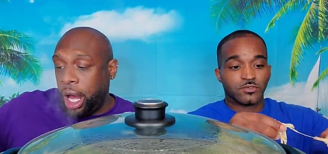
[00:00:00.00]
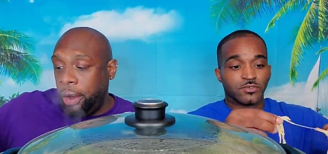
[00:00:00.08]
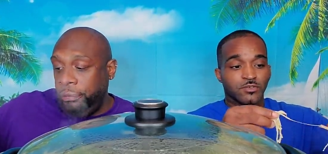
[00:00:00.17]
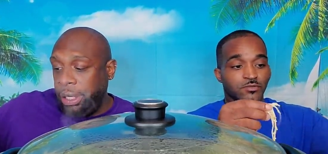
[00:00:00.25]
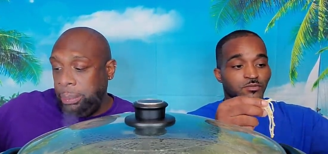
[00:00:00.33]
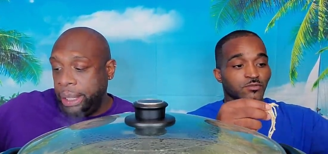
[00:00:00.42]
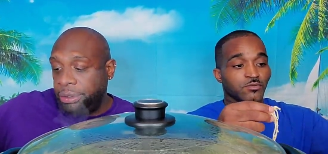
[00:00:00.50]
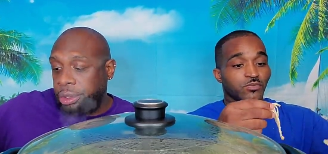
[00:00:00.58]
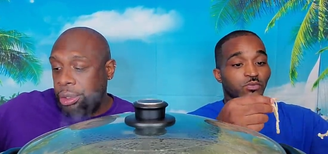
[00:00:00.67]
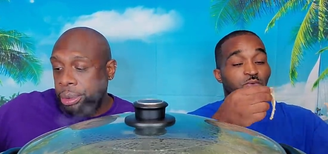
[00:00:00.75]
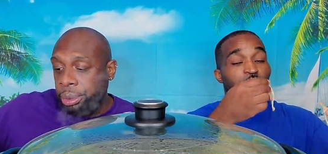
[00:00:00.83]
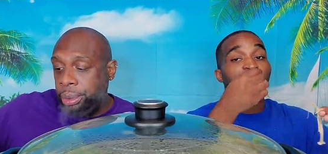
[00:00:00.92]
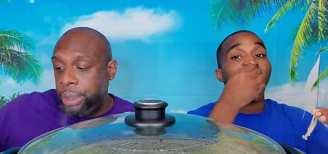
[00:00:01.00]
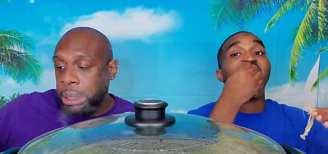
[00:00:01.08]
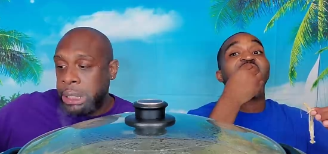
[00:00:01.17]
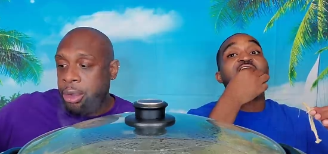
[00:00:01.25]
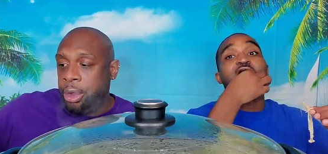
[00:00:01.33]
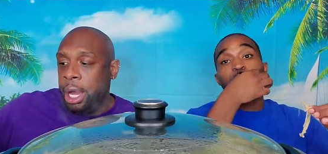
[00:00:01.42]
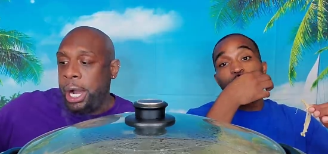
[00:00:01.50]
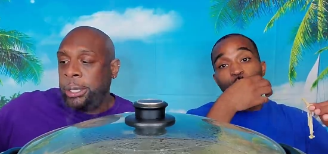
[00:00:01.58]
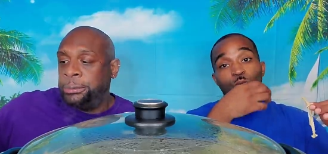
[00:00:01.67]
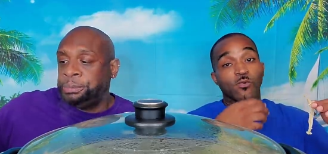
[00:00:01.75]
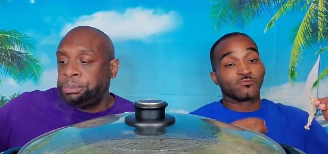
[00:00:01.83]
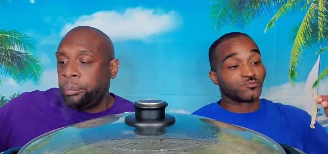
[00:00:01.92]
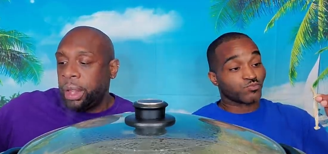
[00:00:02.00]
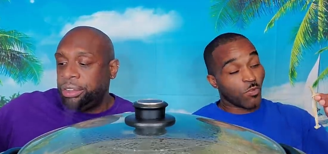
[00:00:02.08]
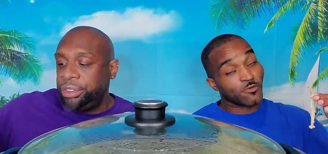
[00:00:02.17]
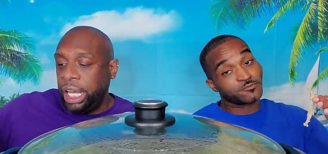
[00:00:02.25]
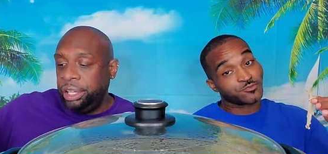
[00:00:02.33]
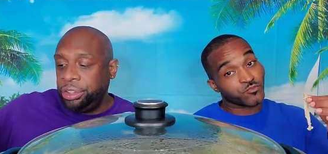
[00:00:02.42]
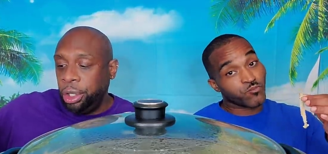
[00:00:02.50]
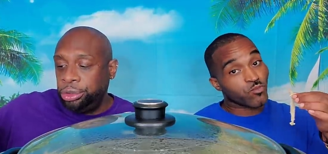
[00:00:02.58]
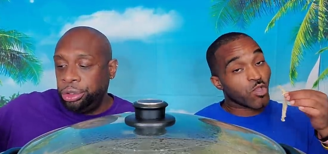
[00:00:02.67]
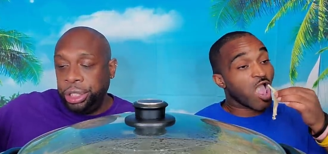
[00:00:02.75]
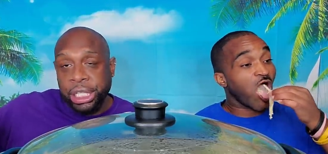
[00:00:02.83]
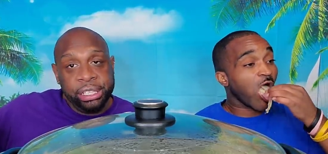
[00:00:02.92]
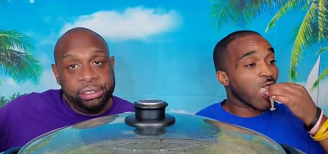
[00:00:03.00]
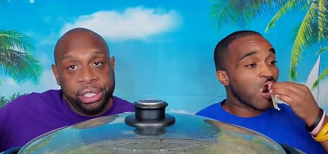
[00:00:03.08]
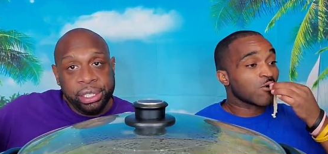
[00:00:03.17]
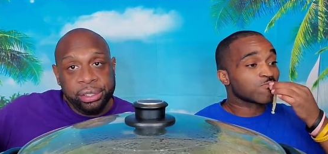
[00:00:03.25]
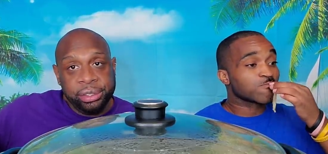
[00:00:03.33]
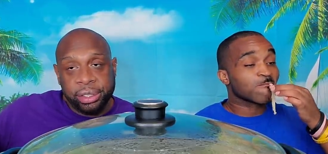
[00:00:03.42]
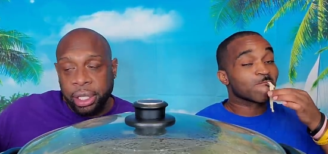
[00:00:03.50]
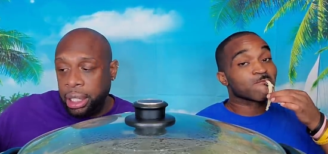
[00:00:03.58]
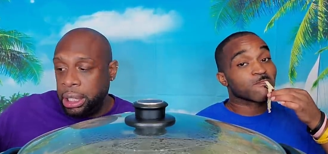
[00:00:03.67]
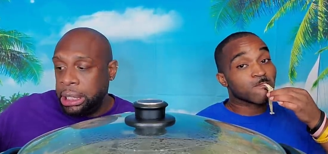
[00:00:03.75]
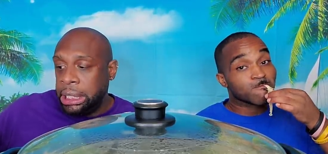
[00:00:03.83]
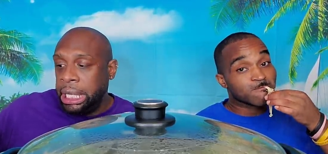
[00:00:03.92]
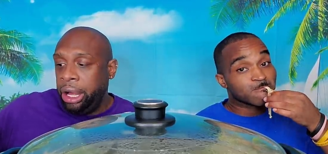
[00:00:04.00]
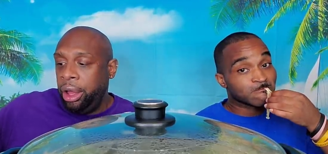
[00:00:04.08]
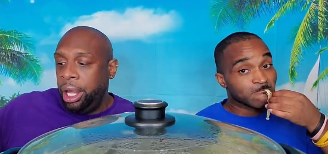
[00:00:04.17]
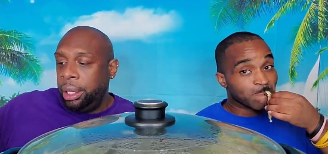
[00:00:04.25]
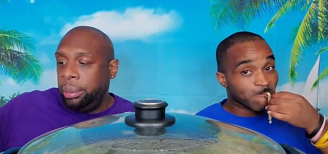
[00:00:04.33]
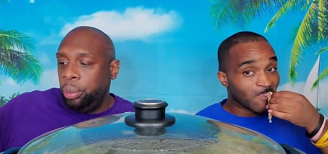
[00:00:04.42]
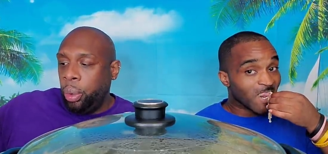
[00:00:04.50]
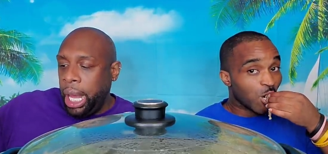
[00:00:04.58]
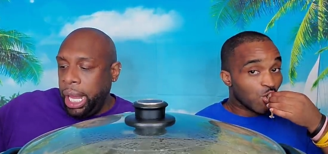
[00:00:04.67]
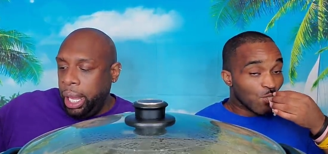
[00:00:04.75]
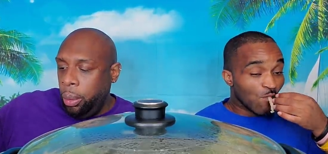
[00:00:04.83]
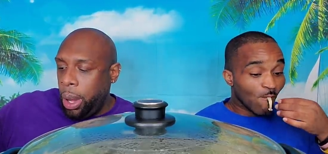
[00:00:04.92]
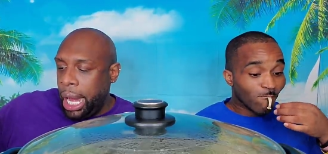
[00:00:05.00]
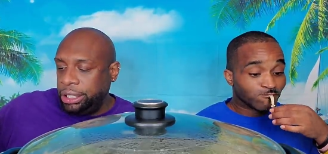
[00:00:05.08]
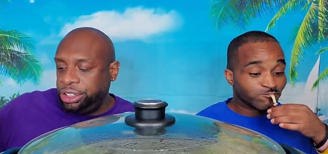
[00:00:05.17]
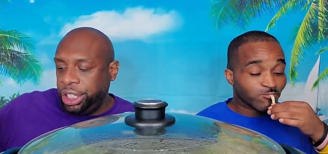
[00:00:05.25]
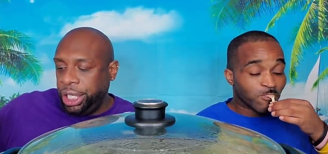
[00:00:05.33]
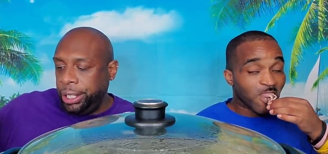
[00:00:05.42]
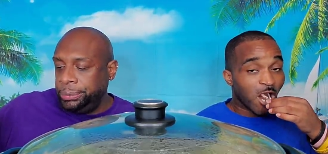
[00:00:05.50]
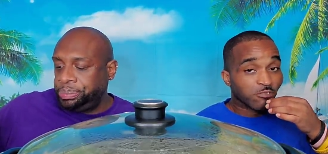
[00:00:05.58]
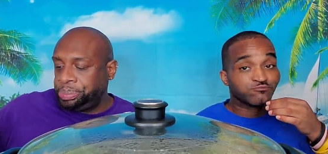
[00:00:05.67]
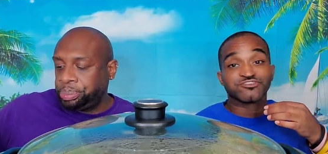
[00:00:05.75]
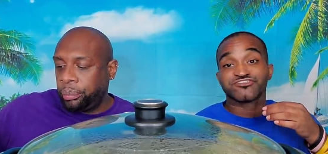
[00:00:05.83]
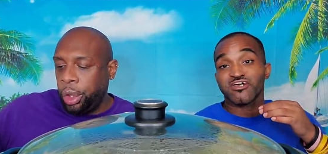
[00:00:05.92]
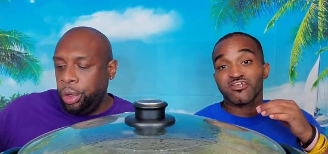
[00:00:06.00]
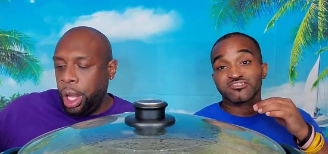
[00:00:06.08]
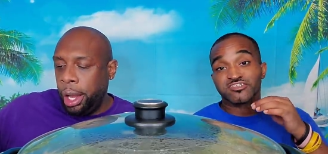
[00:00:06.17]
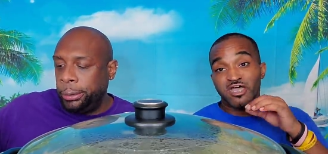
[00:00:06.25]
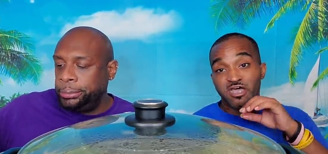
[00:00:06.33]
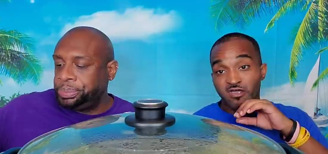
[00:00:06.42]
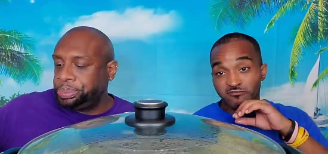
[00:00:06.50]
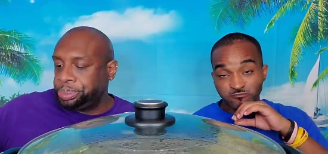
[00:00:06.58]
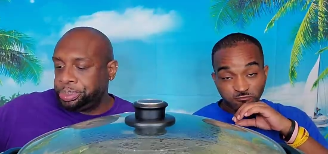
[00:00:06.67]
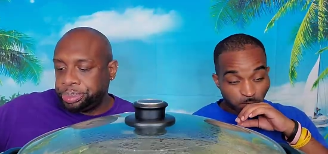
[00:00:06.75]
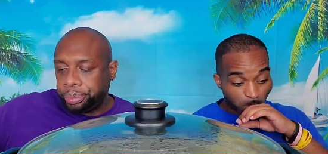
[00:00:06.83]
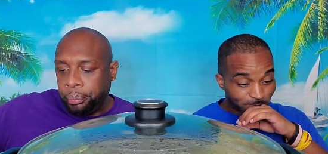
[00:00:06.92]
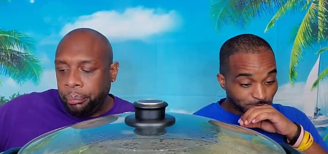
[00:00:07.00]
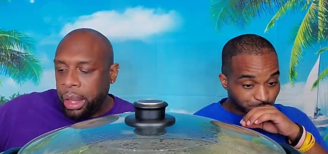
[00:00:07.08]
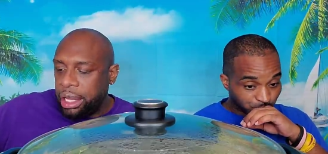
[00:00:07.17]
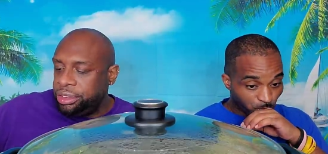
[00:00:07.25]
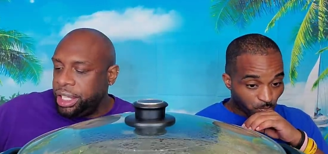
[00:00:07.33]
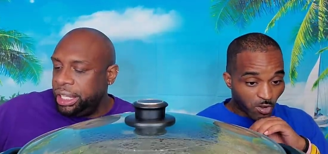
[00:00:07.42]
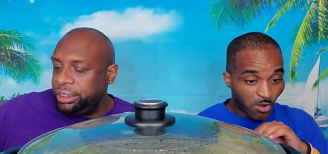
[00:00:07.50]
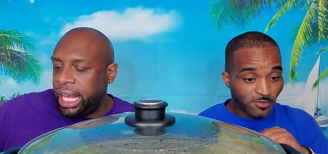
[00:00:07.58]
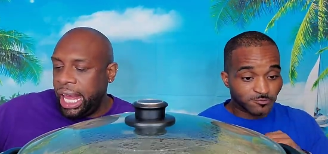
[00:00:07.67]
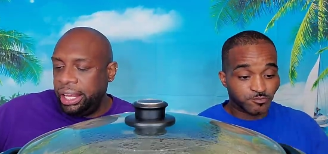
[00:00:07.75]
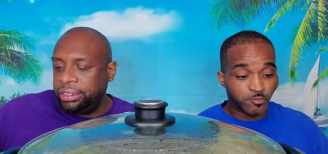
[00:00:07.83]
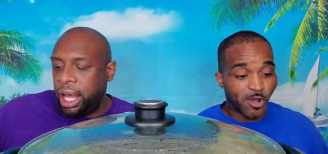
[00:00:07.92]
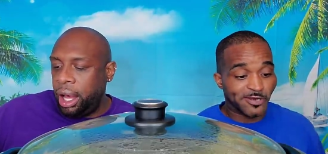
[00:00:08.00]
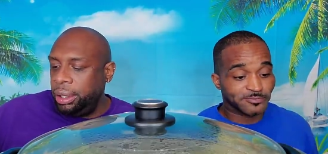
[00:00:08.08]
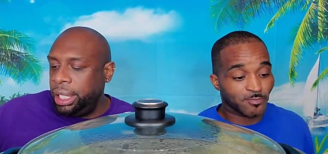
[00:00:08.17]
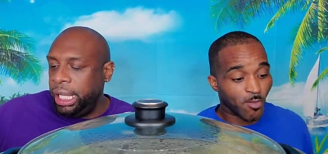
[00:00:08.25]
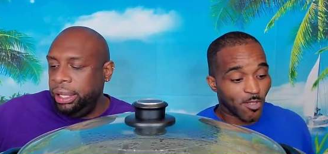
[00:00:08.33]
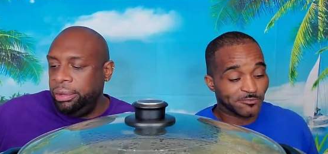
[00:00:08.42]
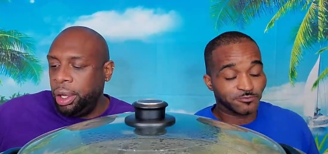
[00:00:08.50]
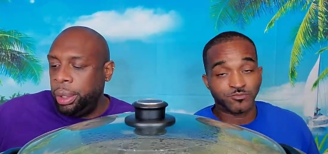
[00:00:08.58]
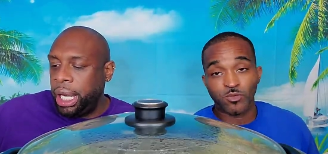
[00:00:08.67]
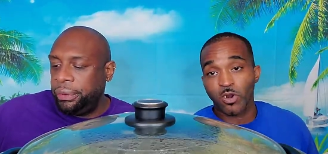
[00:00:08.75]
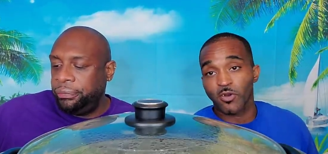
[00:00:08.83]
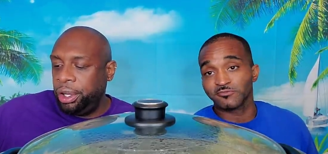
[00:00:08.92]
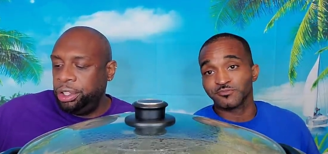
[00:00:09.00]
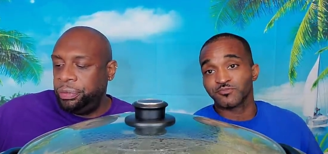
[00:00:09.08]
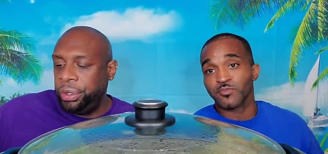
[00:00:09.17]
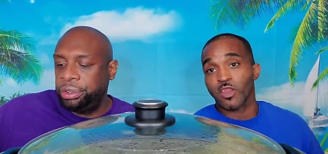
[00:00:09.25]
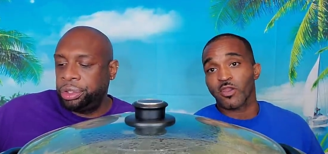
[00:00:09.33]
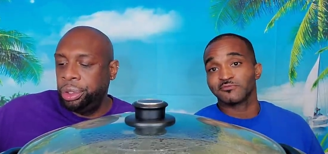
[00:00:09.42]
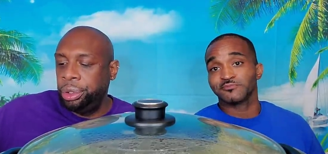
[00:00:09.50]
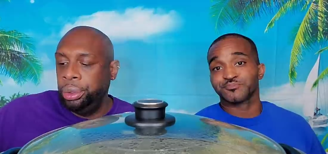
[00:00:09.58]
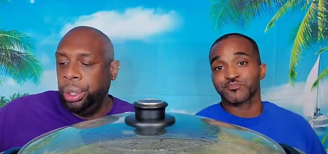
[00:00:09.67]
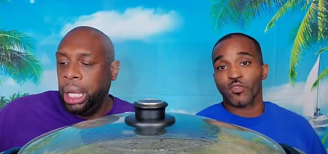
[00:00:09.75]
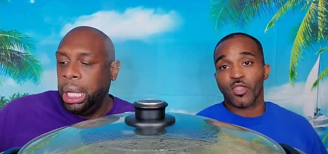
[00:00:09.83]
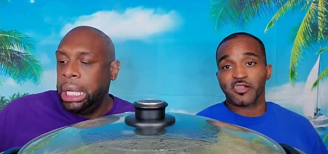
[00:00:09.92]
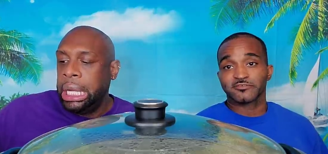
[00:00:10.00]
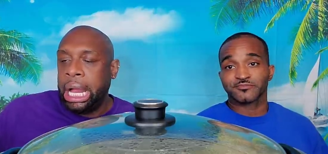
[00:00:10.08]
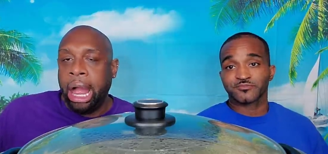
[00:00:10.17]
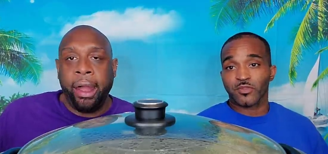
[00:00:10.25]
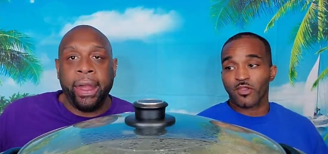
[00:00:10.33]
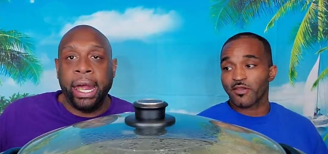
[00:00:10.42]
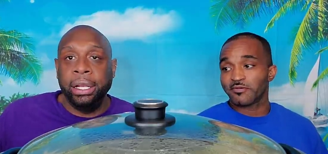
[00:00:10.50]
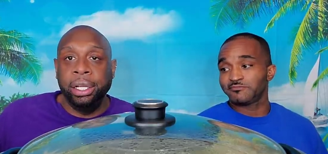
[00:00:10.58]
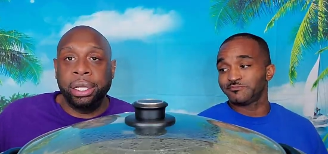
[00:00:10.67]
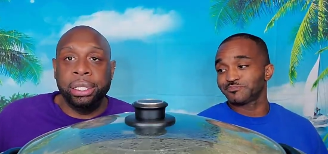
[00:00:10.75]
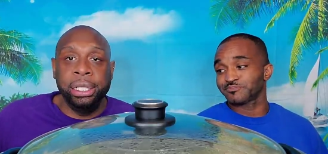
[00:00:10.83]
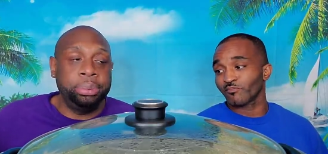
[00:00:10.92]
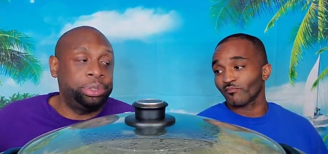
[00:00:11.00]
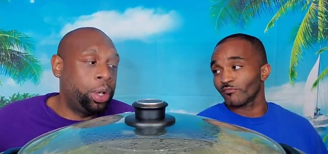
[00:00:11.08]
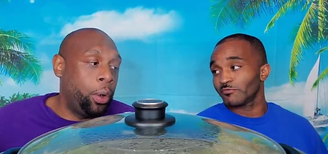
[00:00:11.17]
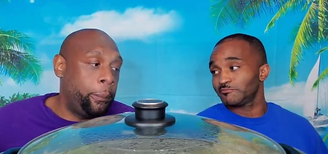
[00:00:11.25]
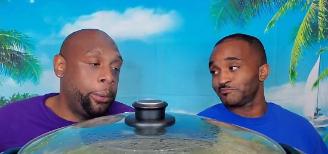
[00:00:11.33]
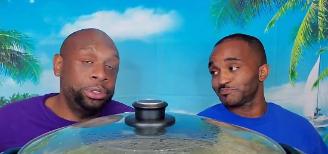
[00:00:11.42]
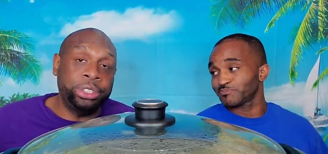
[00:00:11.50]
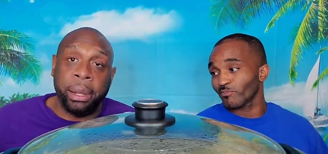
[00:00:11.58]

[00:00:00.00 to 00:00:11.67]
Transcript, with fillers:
Speaker 1: off of them at school. Stay social distance. Hand washing.
Speaker 2: Sanitize. You know,
Speaker 1: sanitize, all that. Even though we got a furniture for the school, I got little clips going Boost